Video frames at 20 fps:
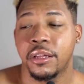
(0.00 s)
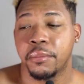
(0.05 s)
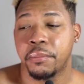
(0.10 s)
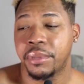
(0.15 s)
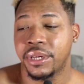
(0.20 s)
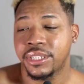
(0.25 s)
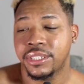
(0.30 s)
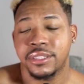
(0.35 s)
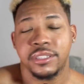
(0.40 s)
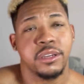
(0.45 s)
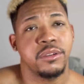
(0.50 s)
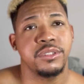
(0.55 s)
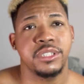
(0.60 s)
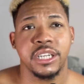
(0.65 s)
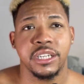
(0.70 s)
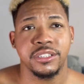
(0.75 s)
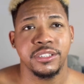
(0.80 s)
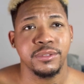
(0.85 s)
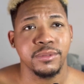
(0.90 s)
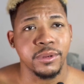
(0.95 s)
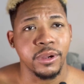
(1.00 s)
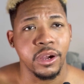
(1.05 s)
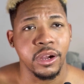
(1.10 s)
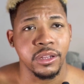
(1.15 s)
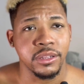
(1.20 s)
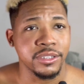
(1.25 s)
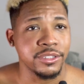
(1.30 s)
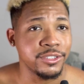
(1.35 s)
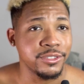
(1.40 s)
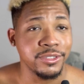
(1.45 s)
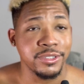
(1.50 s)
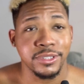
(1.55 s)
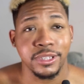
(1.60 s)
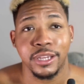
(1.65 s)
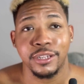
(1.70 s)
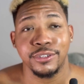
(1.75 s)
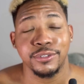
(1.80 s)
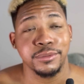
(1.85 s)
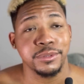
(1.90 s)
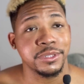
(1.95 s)
bitch is going to judge you regardless. You just got
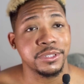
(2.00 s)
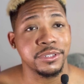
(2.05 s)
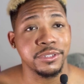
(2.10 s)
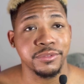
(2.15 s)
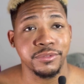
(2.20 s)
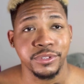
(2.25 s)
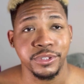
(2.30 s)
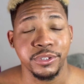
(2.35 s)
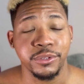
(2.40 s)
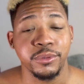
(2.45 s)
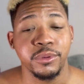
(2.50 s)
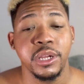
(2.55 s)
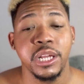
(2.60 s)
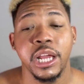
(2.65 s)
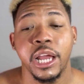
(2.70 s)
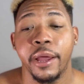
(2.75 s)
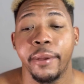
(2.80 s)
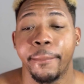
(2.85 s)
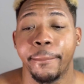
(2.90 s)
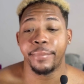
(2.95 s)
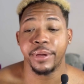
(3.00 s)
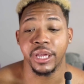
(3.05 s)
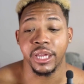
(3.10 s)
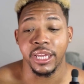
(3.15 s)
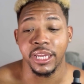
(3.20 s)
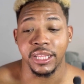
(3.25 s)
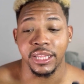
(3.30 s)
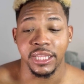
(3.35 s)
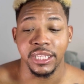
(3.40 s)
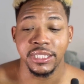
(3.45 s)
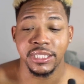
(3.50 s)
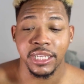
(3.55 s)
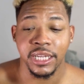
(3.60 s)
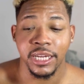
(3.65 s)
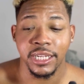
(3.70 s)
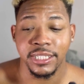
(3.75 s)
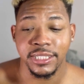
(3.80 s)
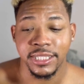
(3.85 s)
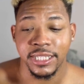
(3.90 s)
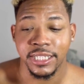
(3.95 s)
to do what's good for you. But in this
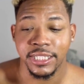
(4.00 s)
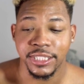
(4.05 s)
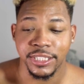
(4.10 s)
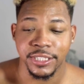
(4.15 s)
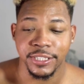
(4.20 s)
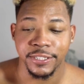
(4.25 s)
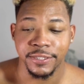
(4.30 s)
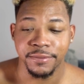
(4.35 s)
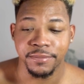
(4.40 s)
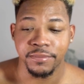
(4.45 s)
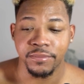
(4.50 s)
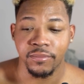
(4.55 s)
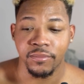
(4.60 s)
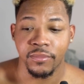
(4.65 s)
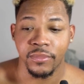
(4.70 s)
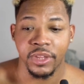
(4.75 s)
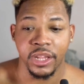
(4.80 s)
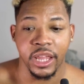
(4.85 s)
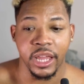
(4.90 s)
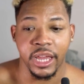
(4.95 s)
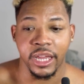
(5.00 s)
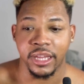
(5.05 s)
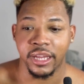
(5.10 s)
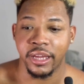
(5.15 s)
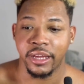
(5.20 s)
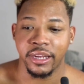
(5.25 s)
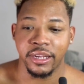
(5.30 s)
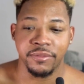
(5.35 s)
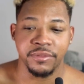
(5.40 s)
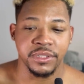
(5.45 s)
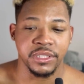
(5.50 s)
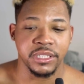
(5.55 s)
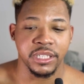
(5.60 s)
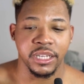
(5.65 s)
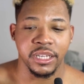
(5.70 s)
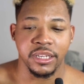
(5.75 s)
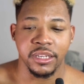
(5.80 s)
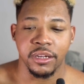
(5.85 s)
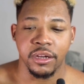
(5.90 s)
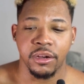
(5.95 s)
connotation, I can't even
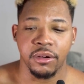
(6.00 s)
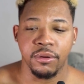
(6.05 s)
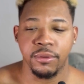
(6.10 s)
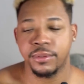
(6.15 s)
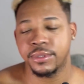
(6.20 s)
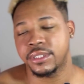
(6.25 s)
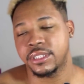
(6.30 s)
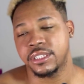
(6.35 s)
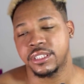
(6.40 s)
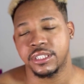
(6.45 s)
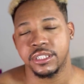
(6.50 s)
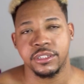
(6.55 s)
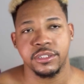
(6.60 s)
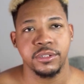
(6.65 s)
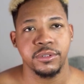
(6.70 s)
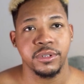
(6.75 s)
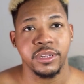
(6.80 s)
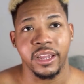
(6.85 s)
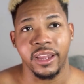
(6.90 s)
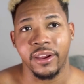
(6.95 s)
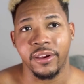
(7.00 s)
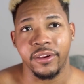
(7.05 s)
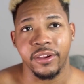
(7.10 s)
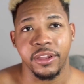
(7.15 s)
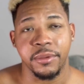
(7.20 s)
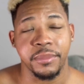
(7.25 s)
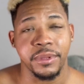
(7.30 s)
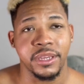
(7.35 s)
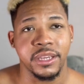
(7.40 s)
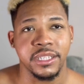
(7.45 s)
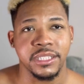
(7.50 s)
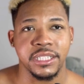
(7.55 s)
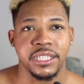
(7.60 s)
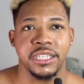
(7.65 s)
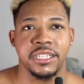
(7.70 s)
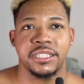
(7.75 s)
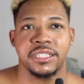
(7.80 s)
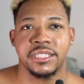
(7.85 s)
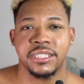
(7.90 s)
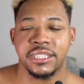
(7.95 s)
say, oh, it was in a secluded area because
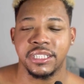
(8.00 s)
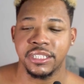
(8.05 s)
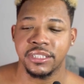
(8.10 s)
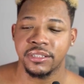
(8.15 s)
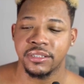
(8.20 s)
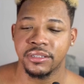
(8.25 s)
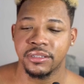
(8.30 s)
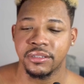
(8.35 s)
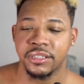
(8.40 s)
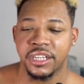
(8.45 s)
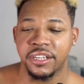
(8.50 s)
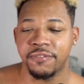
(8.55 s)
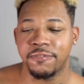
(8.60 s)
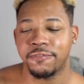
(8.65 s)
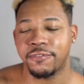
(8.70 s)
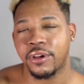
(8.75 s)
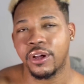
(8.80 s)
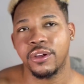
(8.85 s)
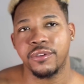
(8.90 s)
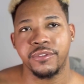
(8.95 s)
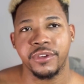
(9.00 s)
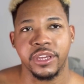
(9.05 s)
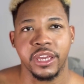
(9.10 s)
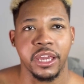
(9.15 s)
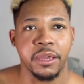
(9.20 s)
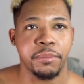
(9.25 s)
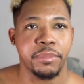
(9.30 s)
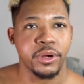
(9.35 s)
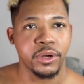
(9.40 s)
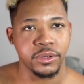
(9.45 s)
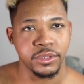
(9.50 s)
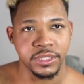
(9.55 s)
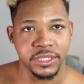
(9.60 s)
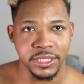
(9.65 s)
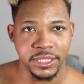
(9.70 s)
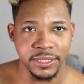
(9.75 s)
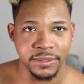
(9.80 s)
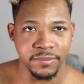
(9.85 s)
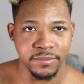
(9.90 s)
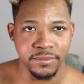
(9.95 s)
it's still involving a
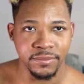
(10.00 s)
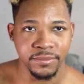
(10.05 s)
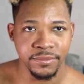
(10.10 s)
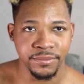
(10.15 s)
person,